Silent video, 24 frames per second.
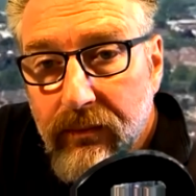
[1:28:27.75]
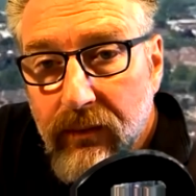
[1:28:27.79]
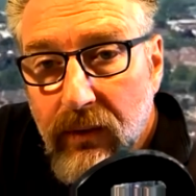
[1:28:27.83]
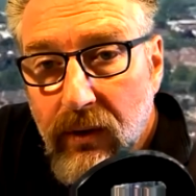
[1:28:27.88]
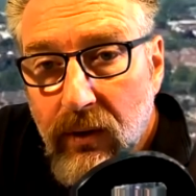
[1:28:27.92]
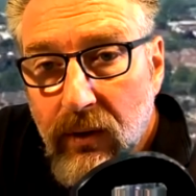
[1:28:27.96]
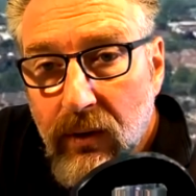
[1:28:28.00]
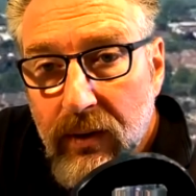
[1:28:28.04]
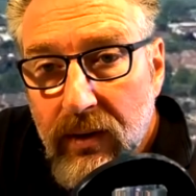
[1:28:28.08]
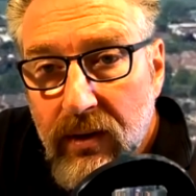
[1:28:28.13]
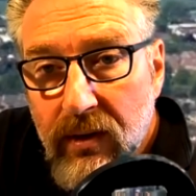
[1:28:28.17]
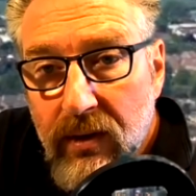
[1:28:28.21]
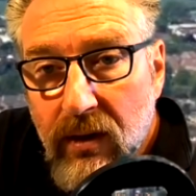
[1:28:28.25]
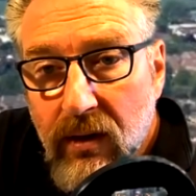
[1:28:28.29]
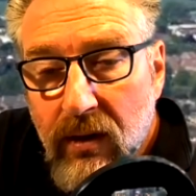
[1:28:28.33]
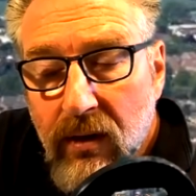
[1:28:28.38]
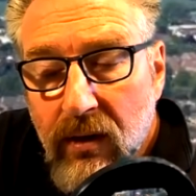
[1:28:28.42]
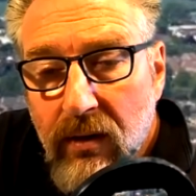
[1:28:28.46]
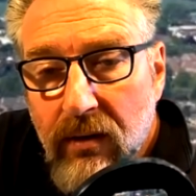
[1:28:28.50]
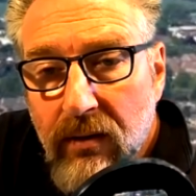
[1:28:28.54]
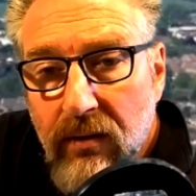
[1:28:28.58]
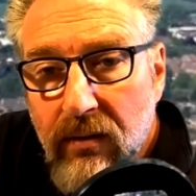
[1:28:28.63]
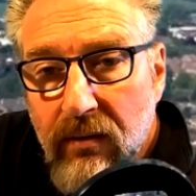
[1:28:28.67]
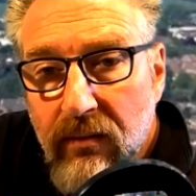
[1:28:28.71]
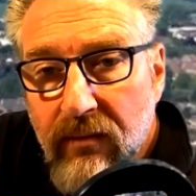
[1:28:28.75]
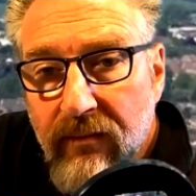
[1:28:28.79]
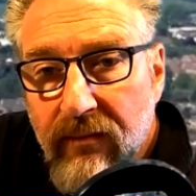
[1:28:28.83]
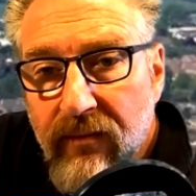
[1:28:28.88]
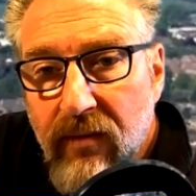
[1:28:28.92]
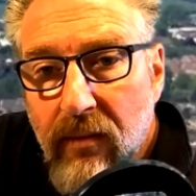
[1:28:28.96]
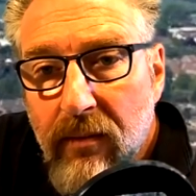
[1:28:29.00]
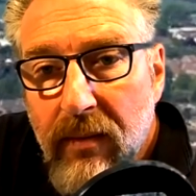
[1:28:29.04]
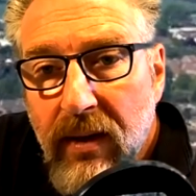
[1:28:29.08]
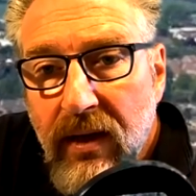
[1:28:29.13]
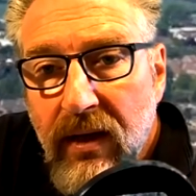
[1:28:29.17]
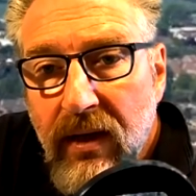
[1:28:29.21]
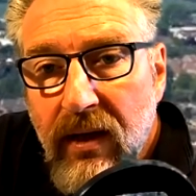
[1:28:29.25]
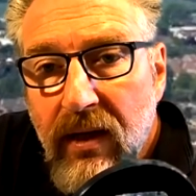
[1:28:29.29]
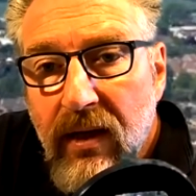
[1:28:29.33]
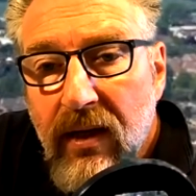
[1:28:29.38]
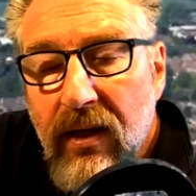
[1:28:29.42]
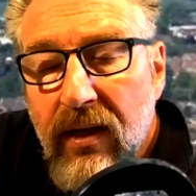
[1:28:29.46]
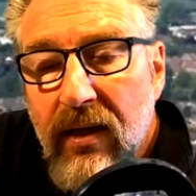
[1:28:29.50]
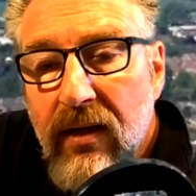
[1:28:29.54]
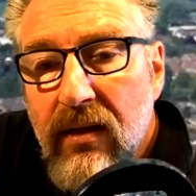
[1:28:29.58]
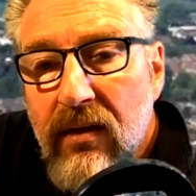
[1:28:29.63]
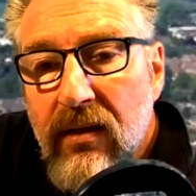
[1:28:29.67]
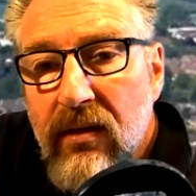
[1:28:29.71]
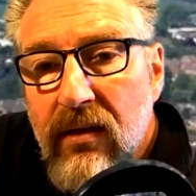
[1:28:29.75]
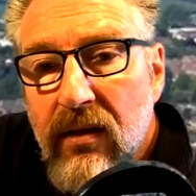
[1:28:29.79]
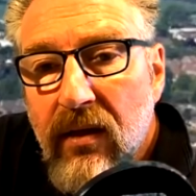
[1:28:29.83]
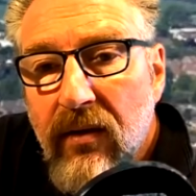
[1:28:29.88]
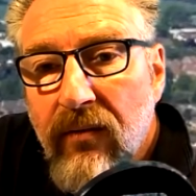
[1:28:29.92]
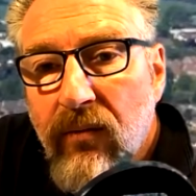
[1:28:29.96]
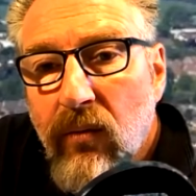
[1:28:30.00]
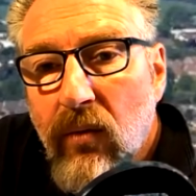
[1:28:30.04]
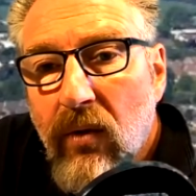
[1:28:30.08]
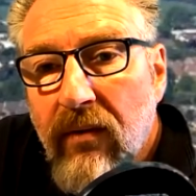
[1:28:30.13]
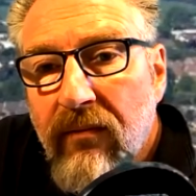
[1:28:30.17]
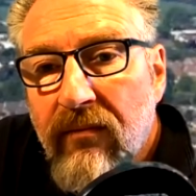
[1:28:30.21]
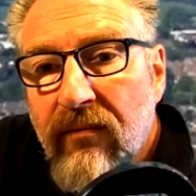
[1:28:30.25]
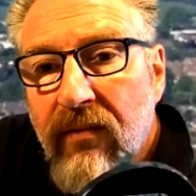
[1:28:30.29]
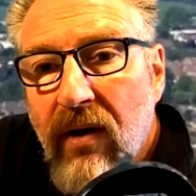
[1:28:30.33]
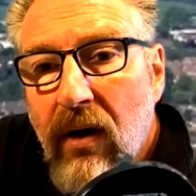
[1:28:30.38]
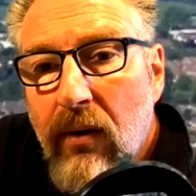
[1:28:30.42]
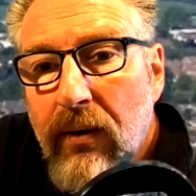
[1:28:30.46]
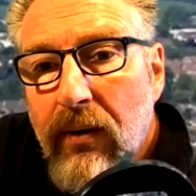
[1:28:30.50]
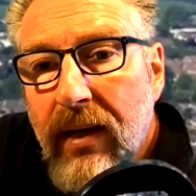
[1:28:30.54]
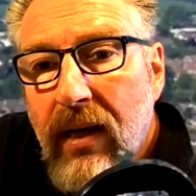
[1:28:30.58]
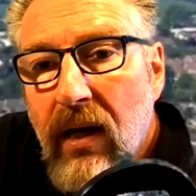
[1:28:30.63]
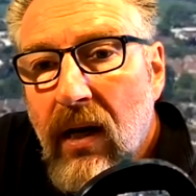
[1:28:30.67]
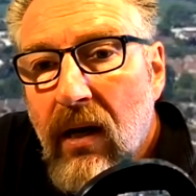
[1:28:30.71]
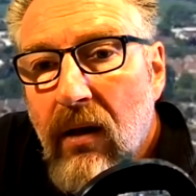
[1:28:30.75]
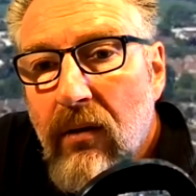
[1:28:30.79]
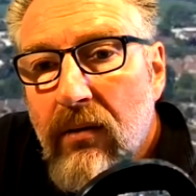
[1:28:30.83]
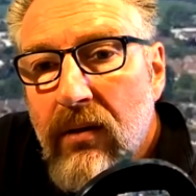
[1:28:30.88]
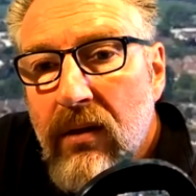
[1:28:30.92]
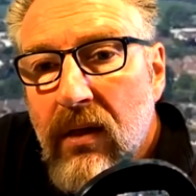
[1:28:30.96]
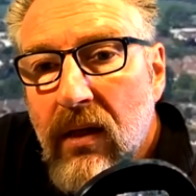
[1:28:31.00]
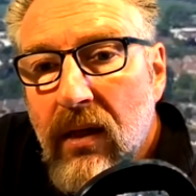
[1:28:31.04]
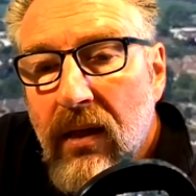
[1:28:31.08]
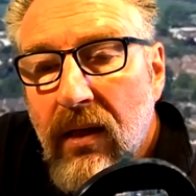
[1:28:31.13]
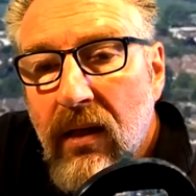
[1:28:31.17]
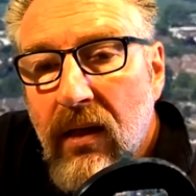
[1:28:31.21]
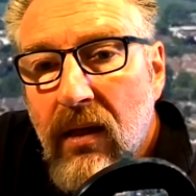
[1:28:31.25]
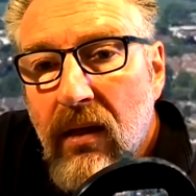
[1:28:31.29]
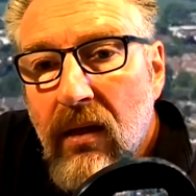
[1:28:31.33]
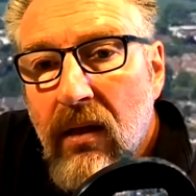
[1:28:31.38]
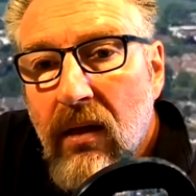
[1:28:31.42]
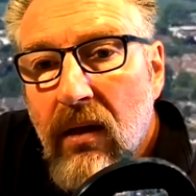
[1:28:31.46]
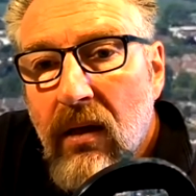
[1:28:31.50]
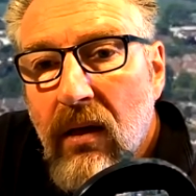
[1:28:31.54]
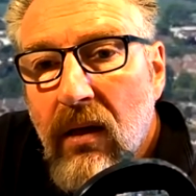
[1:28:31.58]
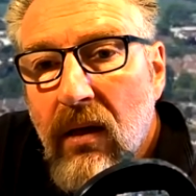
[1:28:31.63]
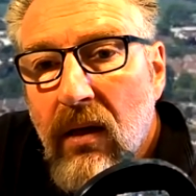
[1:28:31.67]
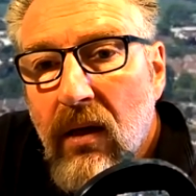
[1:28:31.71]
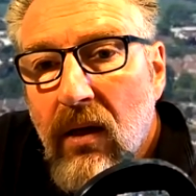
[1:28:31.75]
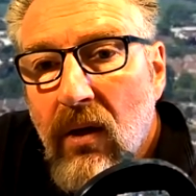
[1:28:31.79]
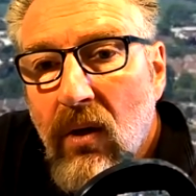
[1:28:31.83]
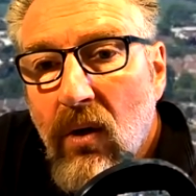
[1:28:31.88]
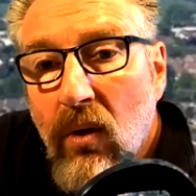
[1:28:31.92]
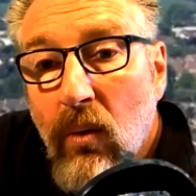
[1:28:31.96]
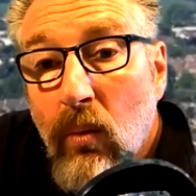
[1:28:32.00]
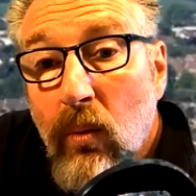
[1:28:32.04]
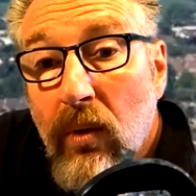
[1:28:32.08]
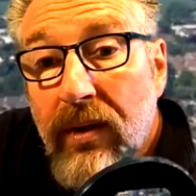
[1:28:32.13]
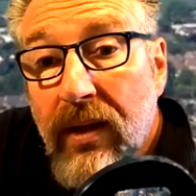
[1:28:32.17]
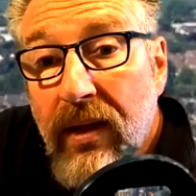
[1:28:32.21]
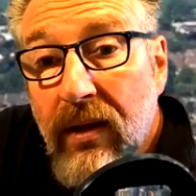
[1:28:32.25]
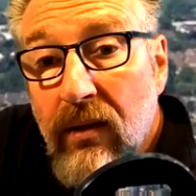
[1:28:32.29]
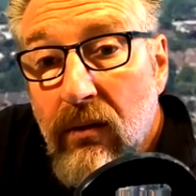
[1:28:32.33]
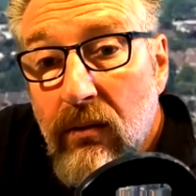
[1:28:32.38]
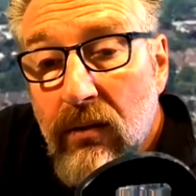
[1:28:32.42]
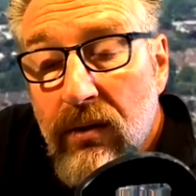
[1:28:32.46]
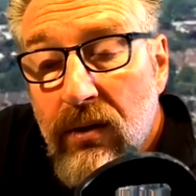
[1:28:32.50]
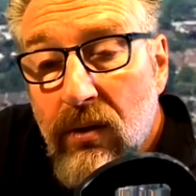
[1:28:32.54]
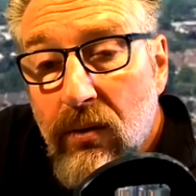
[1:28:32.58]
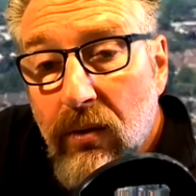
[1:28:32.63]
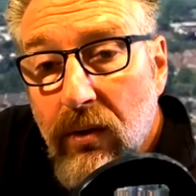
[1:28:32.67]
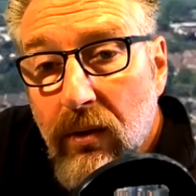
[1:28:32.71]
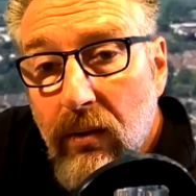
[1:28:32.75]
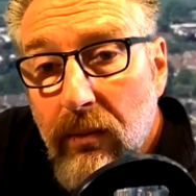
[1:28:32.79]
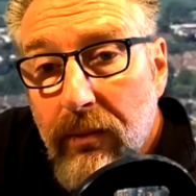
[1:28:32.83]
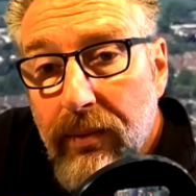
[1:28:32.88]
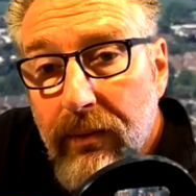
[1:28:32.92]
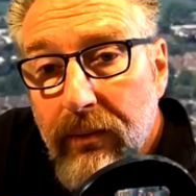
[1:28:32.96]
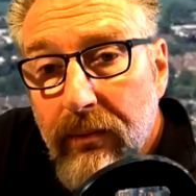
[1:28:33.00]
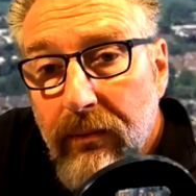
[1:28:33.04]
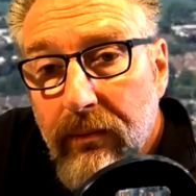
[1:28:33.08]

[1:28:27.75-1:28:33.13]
who in turn, for many years, have worked very closely with Hills Group,